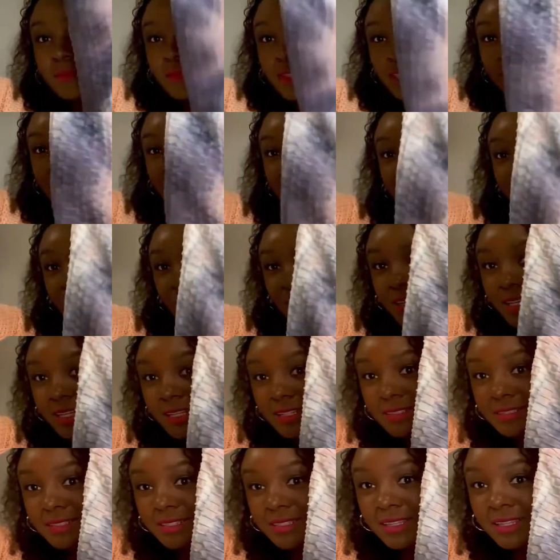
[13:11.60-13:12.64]
Can y'all get
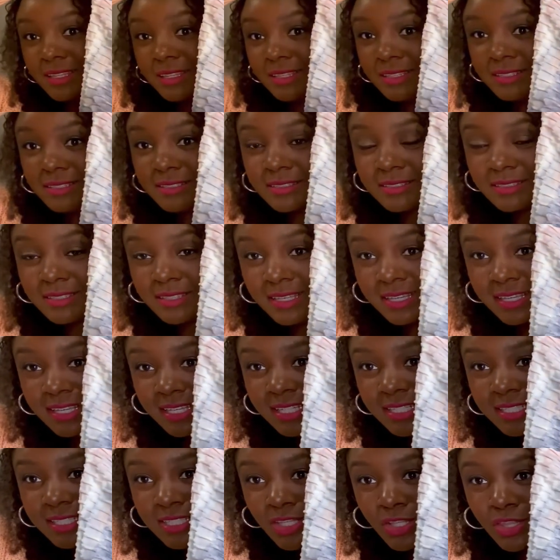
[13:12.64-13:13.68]
into these? Get
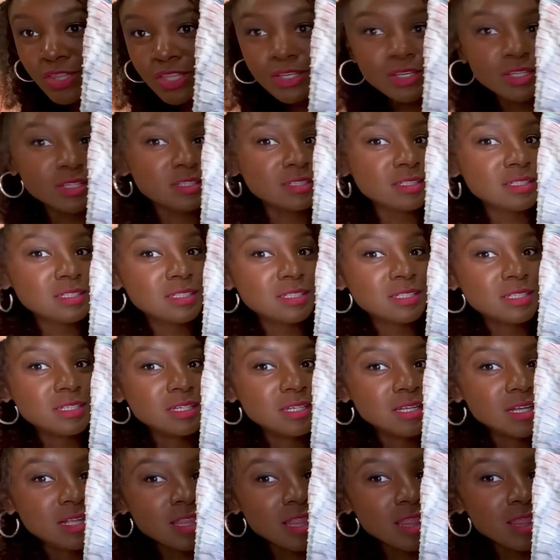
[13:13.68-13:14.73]
into the
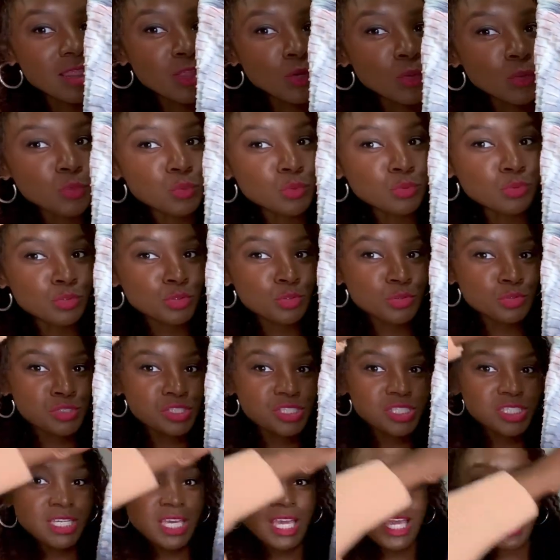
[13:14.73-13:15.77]

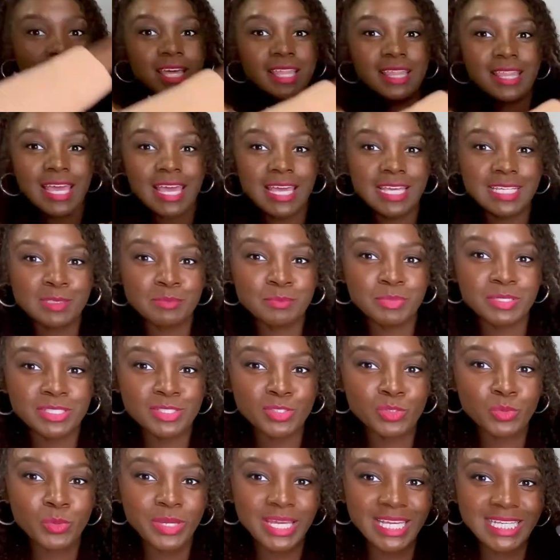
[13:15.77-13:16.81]
ruching that is
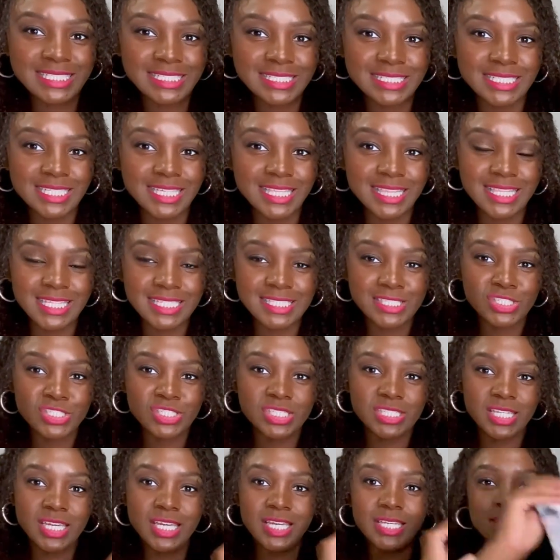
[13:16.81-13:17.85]
betwixt the
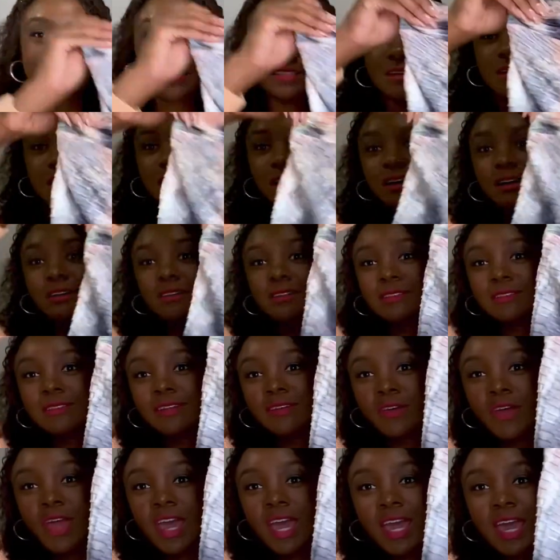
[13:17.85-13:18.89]
cheeks, y'all,
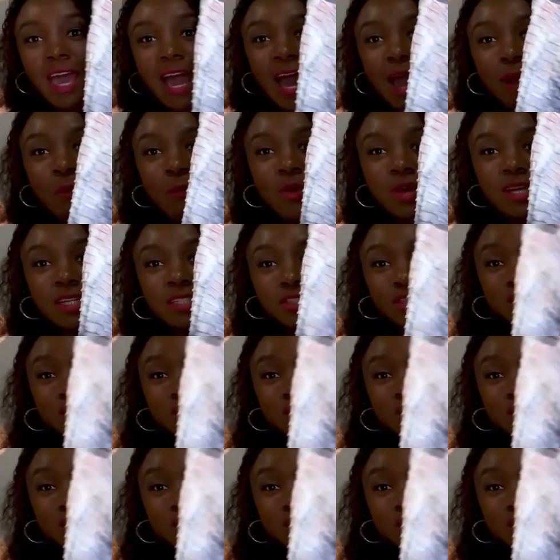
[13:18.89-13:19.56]
okay? I wanted